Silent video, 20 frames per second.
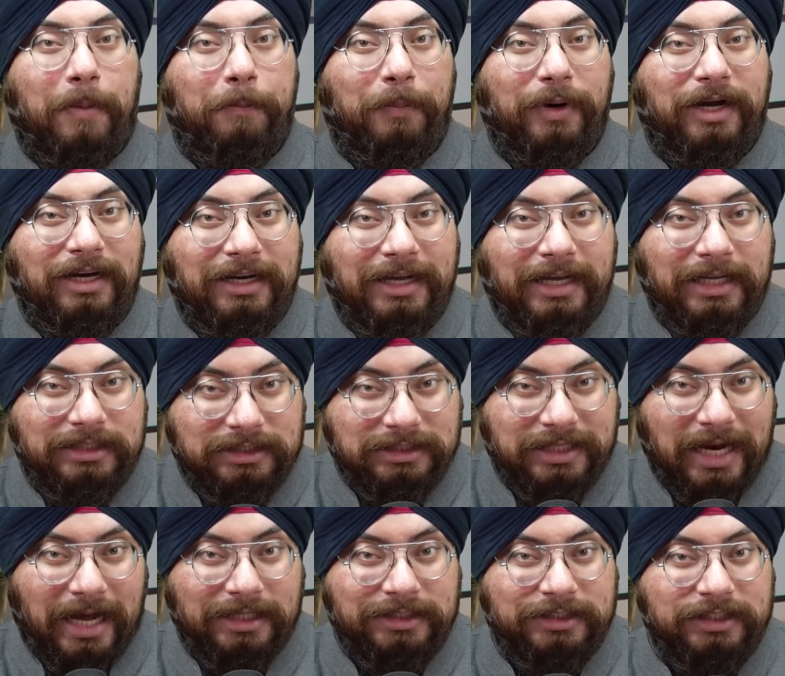capital gains
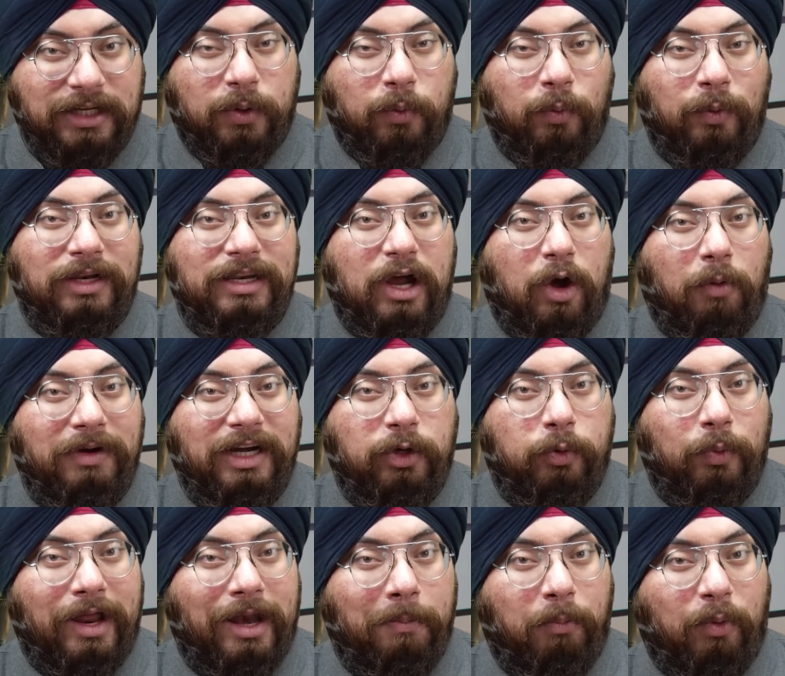tax will now be
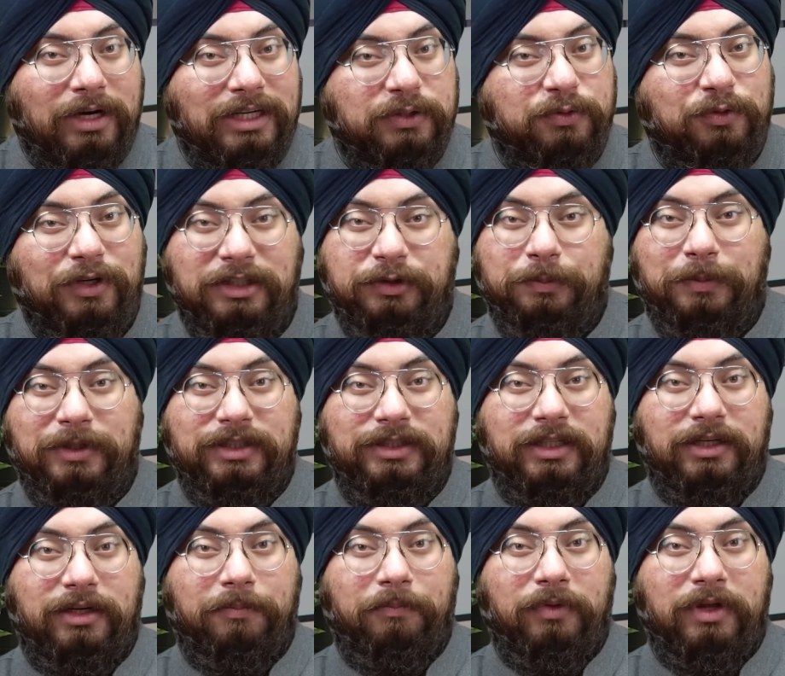
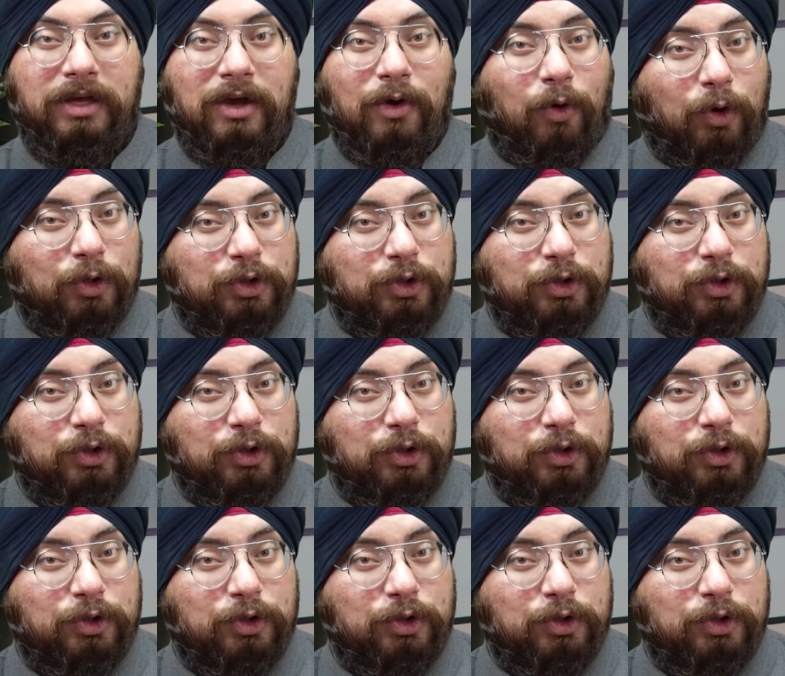12.5%.